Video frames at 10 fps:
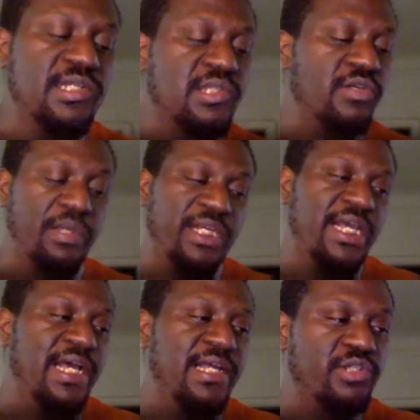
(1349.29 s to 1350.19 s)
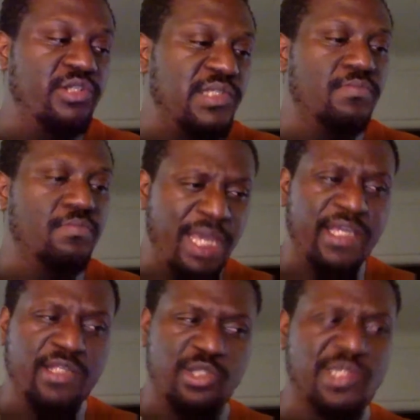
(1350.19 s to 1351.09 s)
So let me not just make
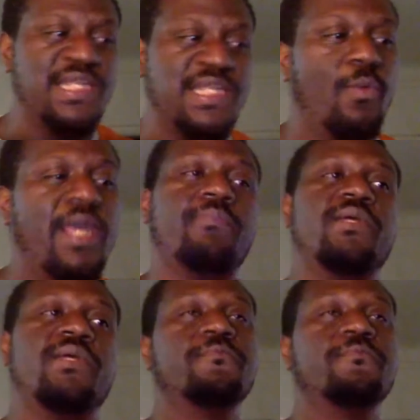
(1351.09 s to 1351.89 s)
it just that way, but